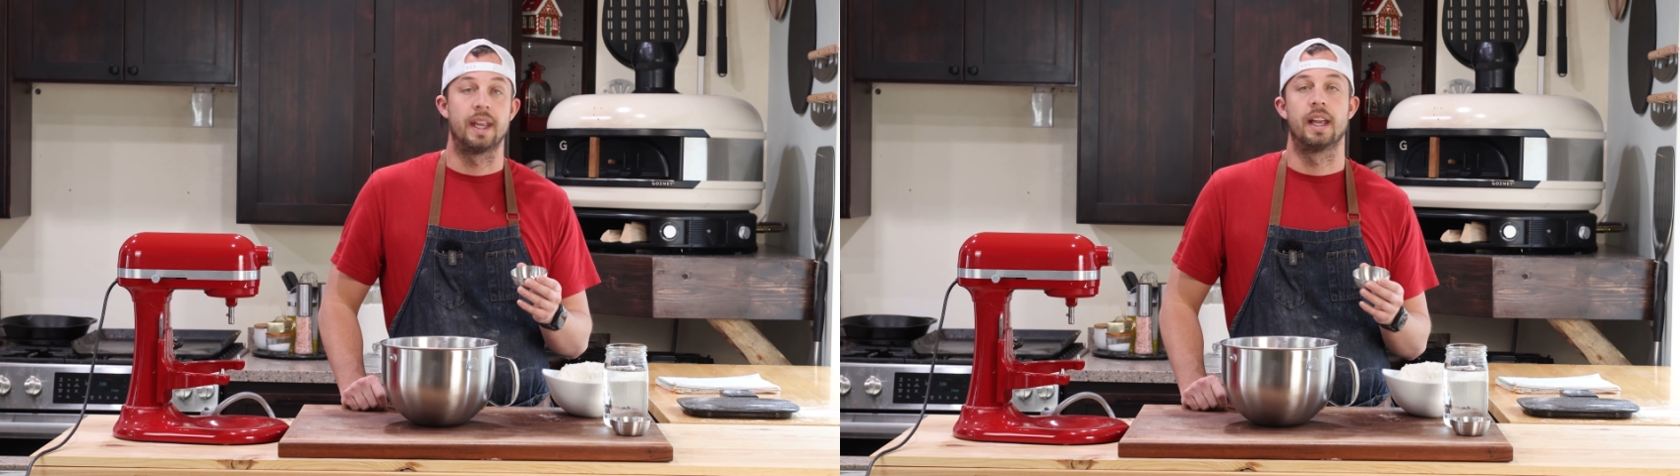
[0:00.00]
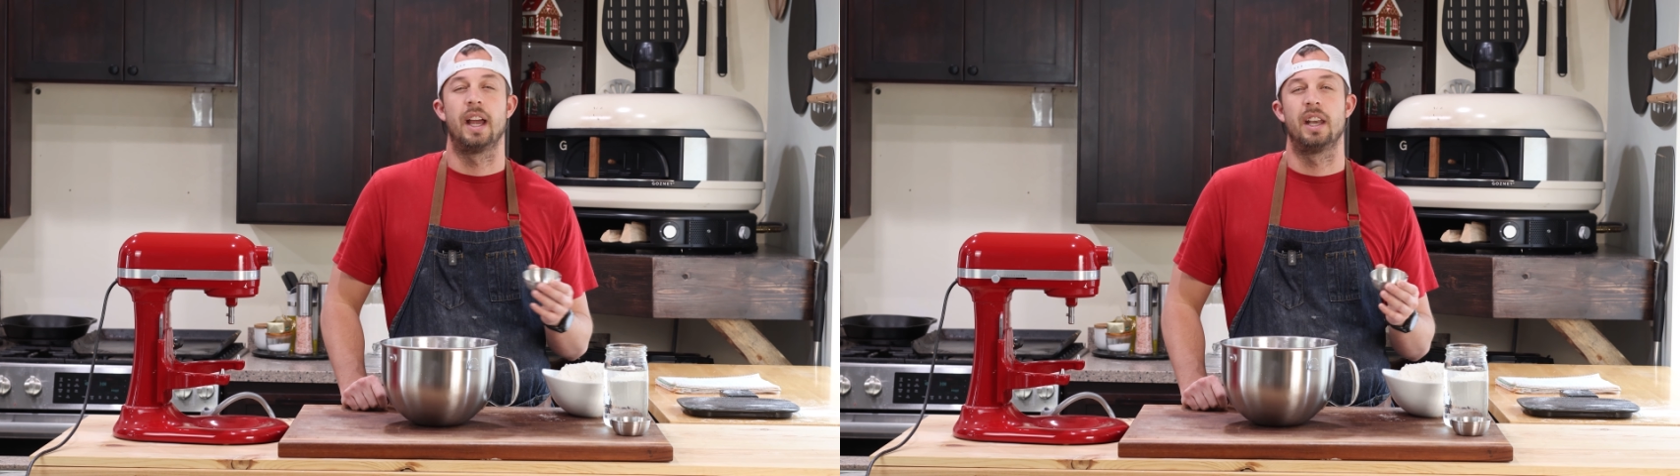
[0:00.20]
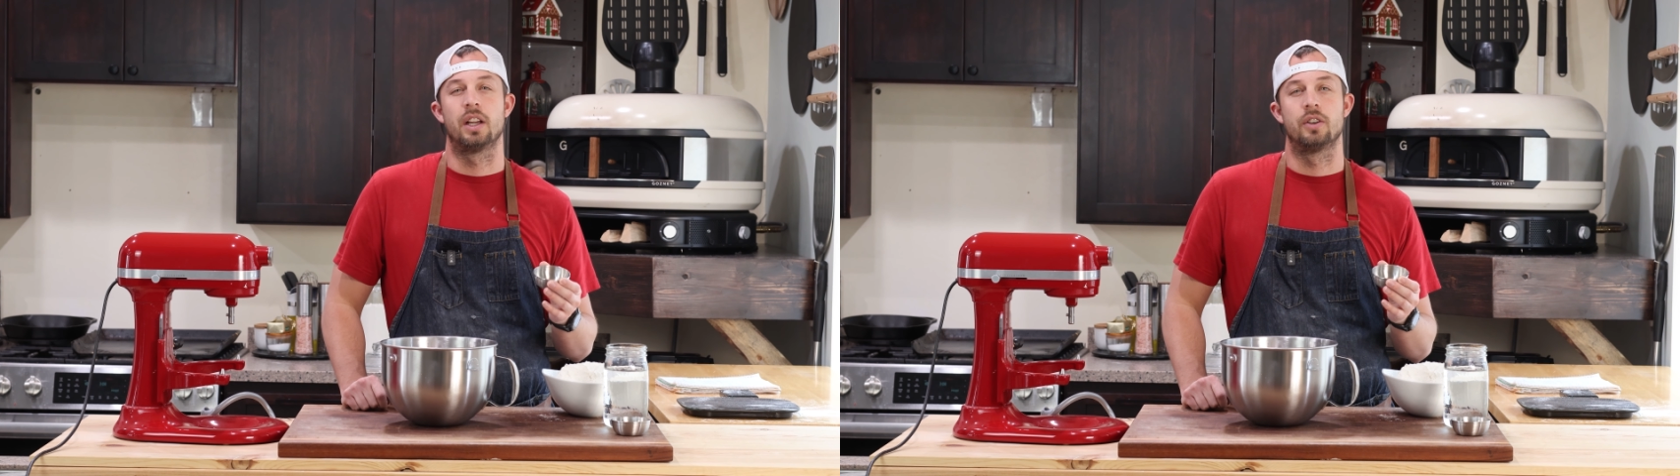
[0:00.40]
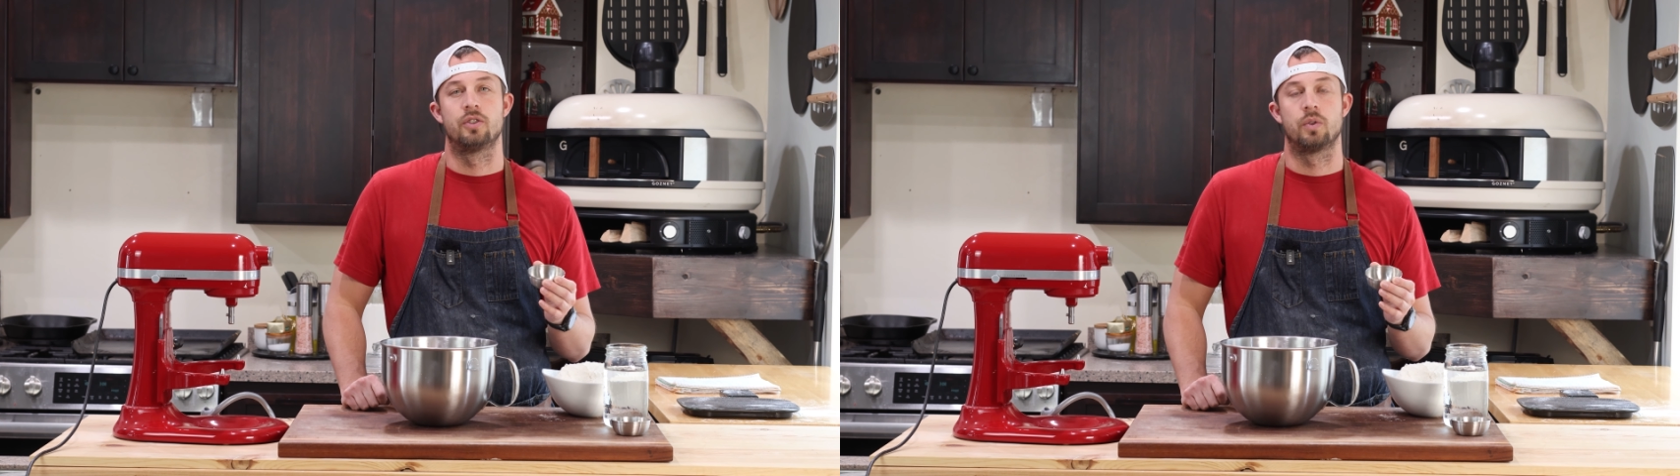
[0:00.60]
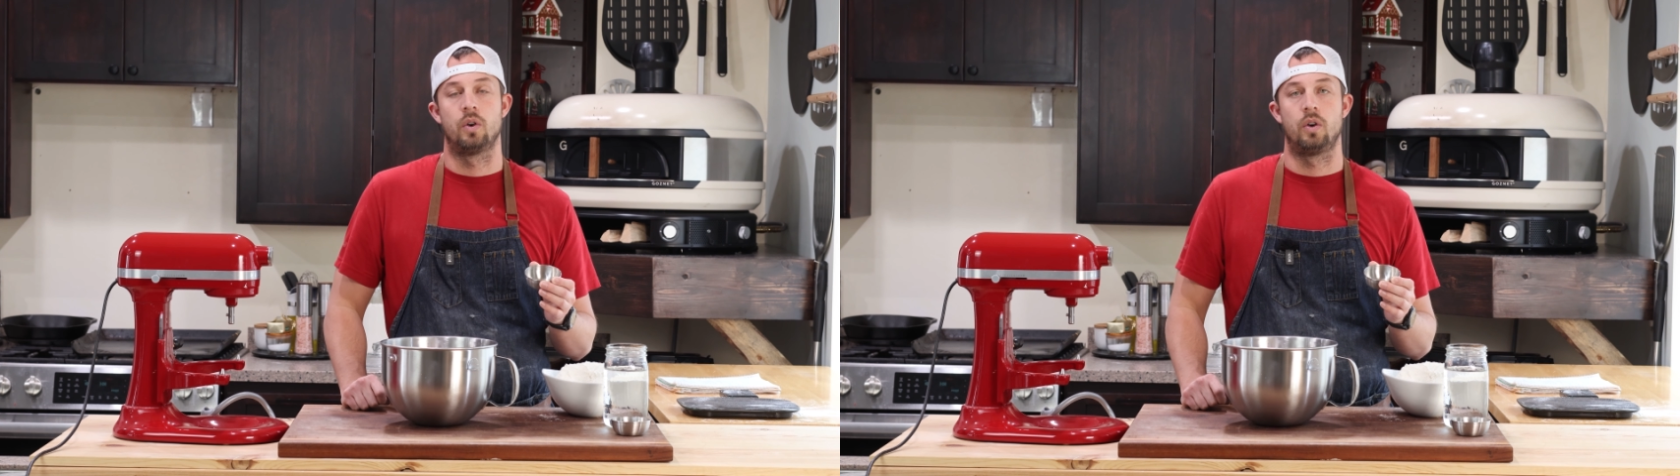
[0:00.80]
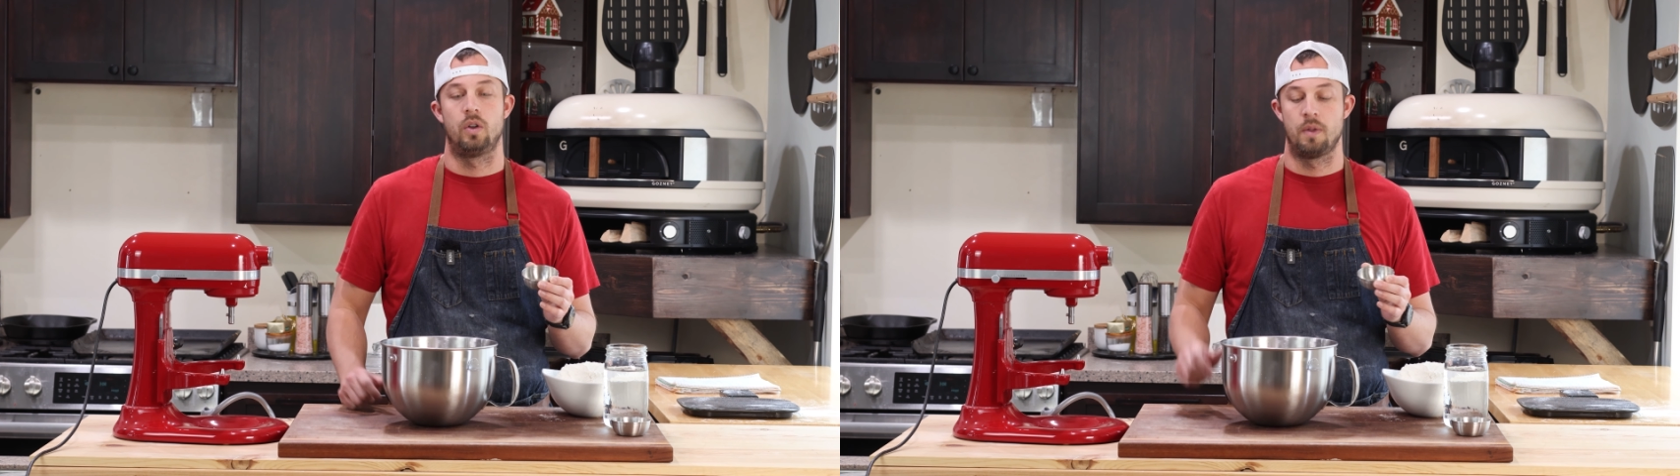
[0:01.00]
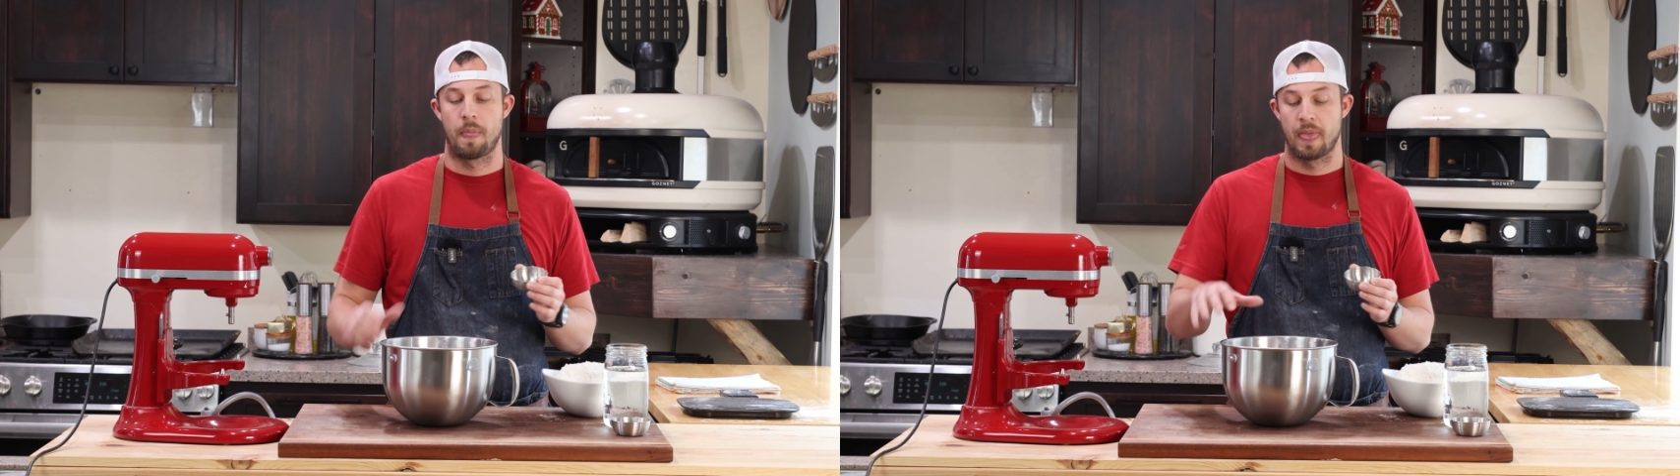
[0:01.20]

can kind of control